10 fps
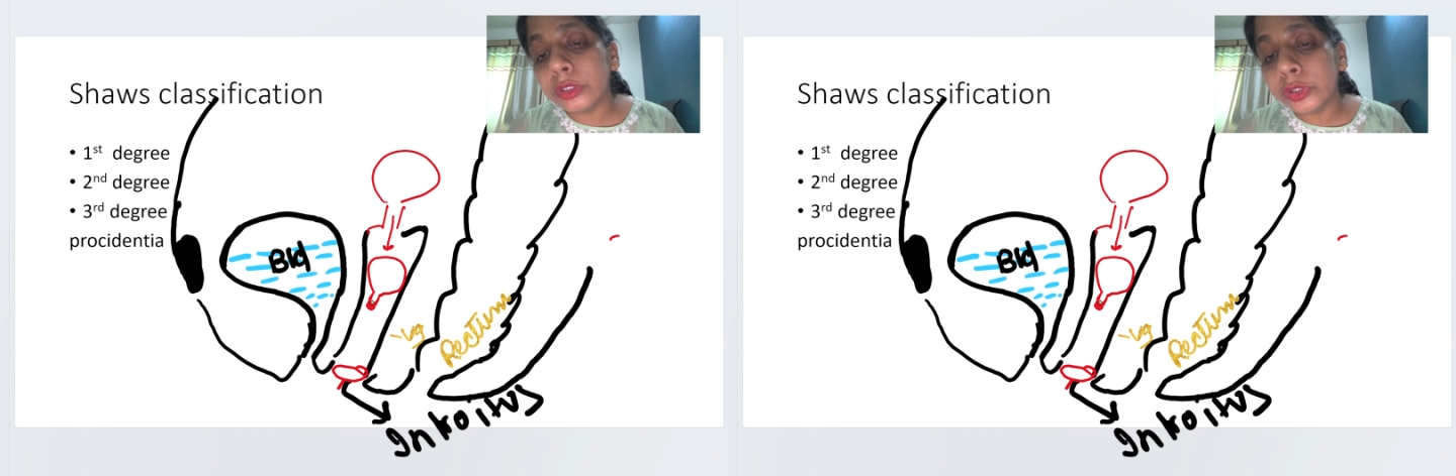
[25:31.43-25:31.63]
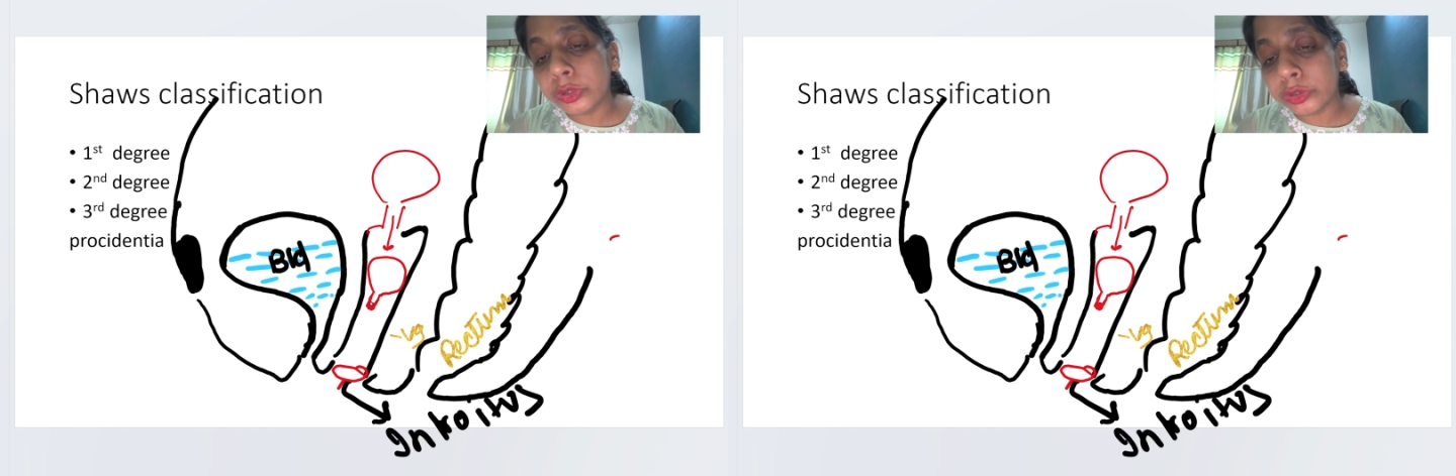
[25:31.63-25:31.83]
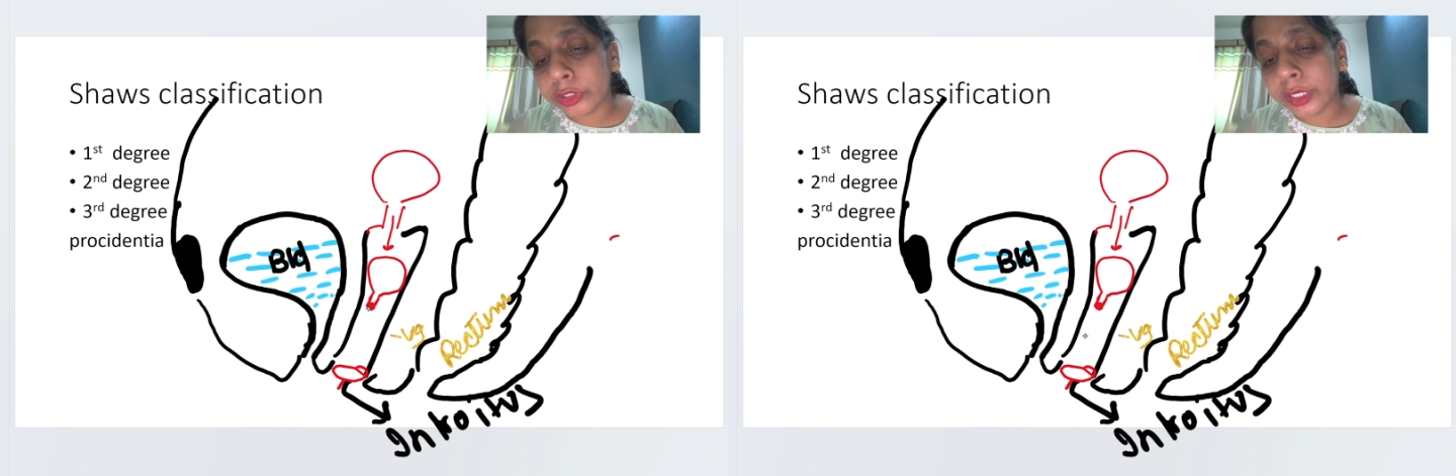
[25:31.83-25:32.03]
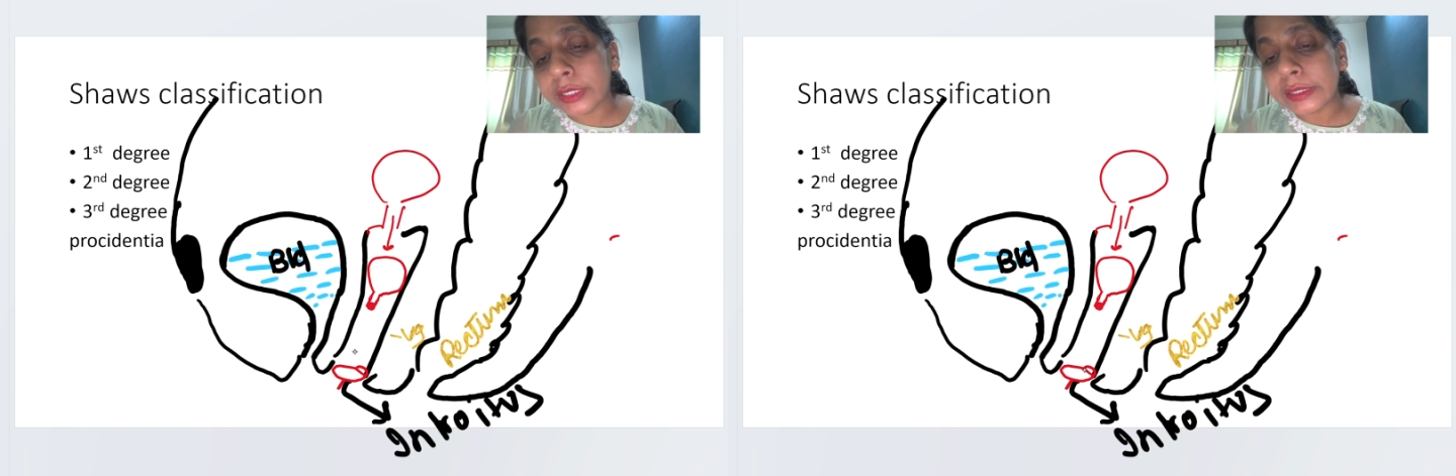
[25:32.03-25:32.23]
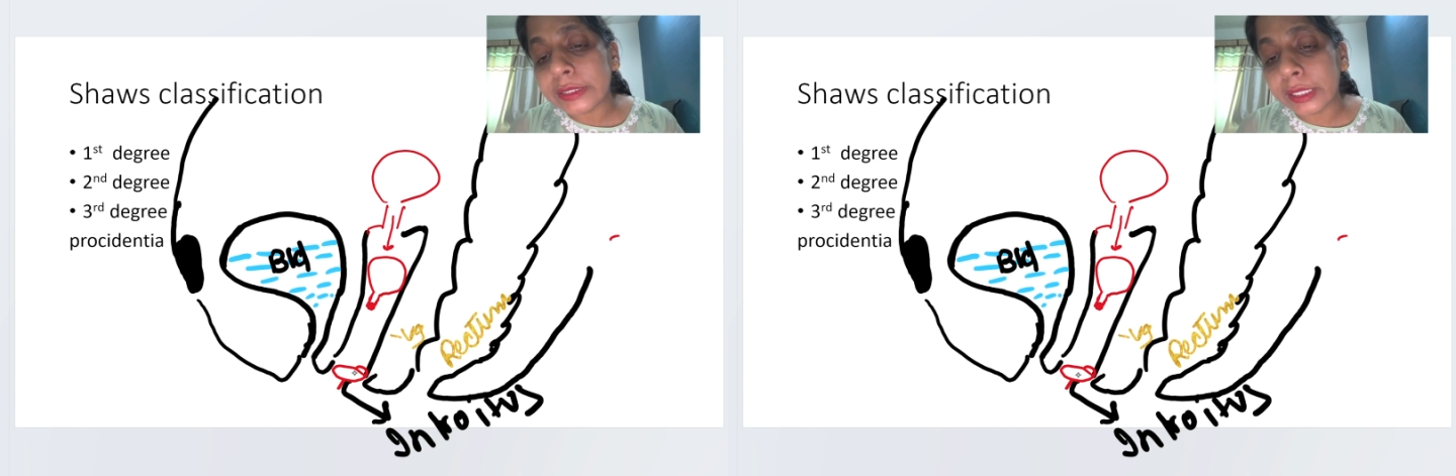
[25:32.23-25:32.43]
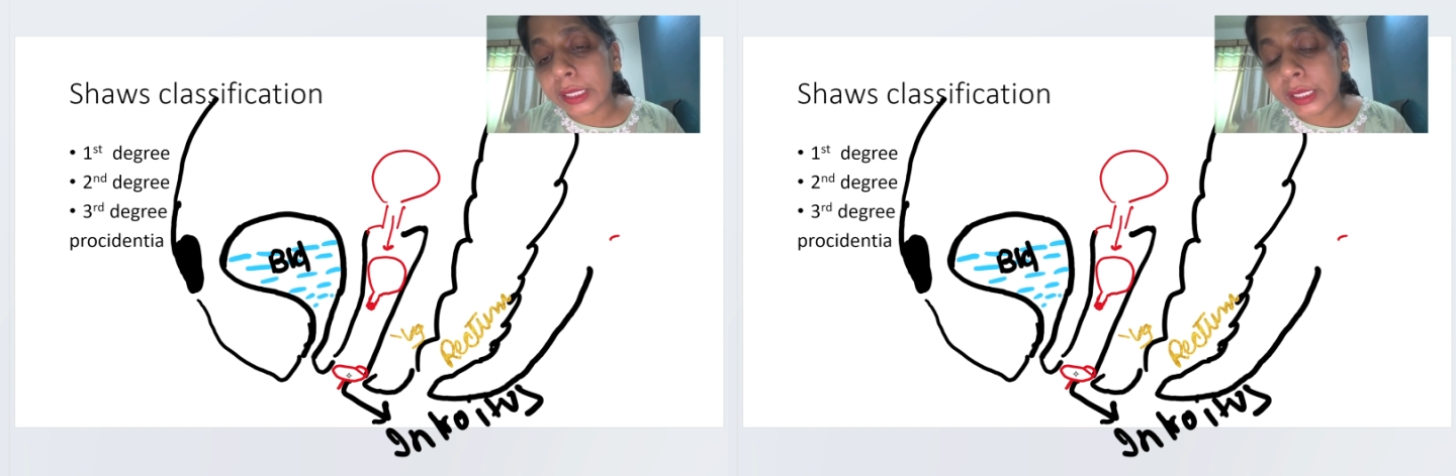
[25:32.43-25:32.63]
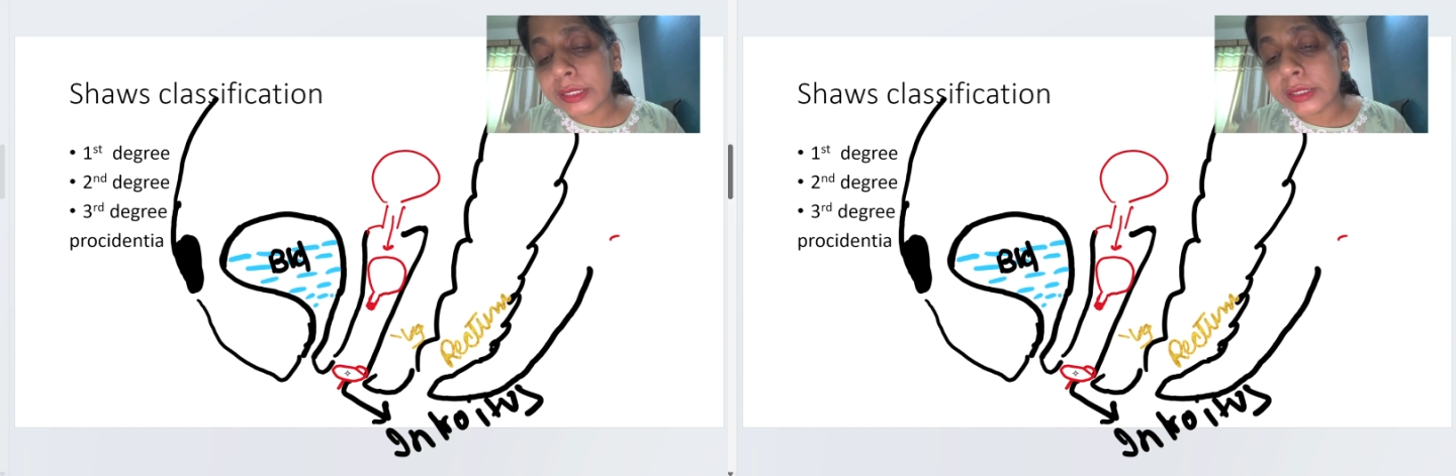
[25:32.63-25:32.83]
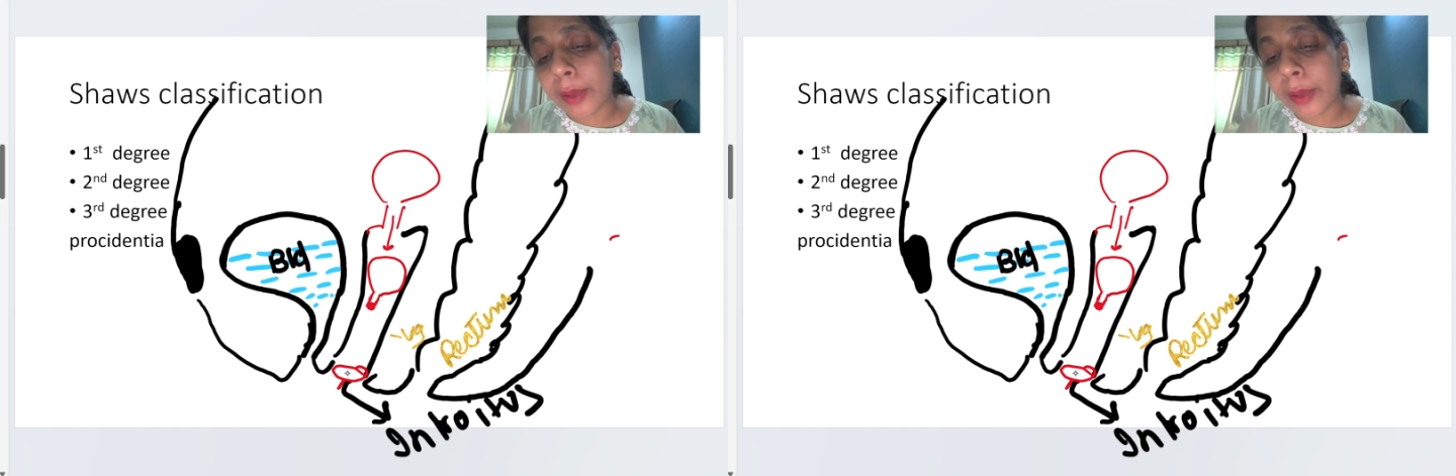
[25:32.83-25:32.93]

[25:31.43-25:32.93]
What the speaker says: uterus is